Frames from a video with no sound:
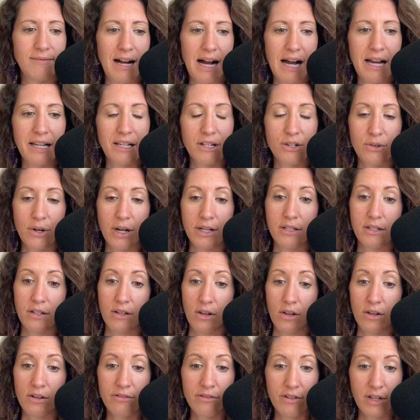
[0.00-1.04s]
I attract a
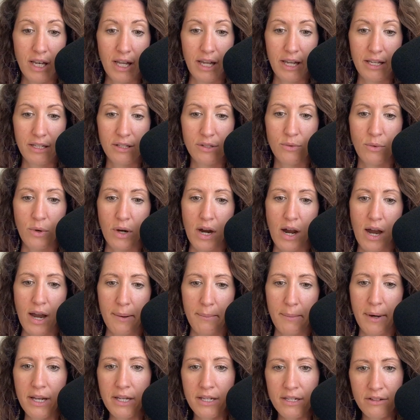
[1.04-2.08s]
lot of clients where
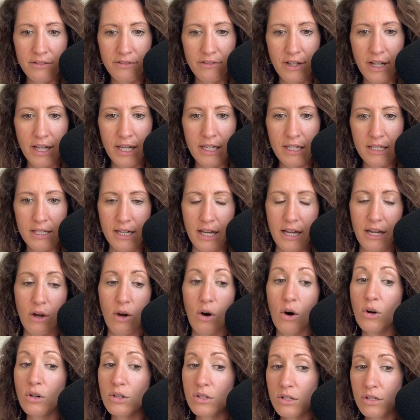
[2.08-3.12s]
I'm undefined. I
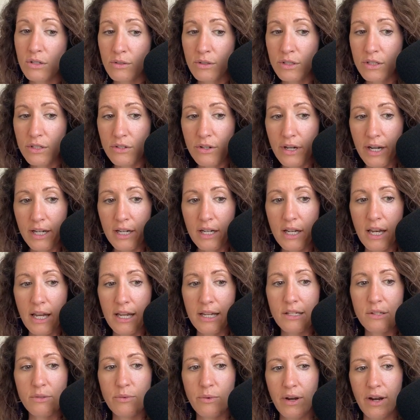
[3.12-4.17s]
also attract
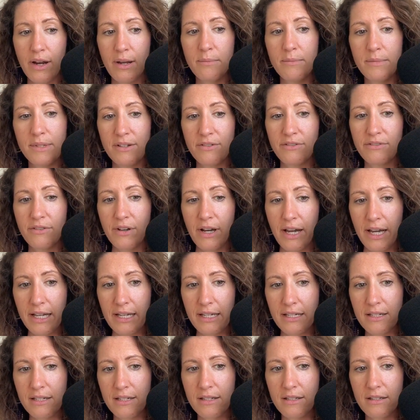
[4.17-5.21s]
clients where I'm
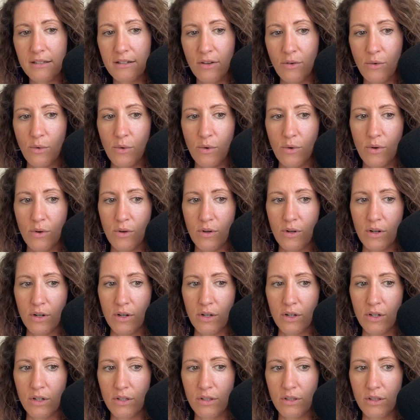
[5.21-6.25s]
defined
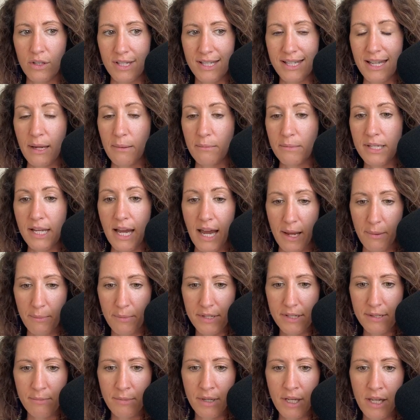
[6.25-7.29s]
or the same type
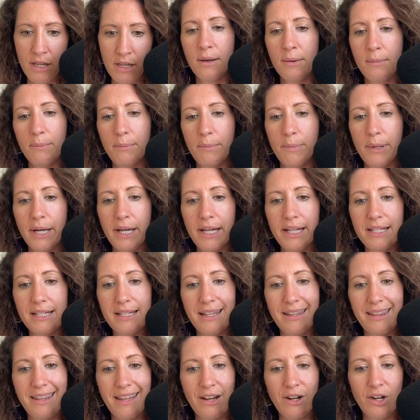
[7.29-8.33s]
as me. But
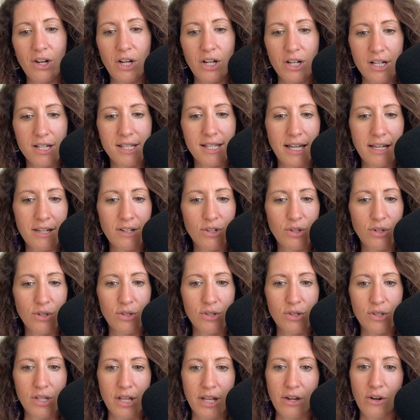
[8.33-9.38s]
there are
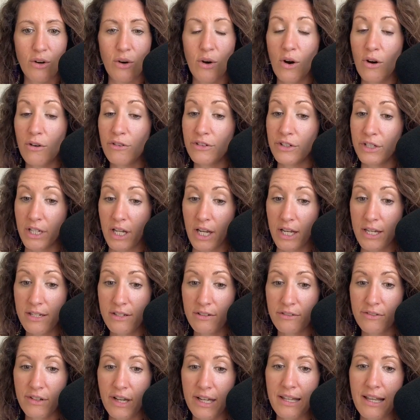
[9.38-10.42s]
centers that are often
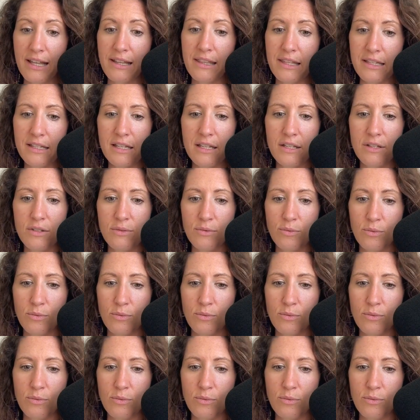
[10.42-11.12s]
undefined, and this is,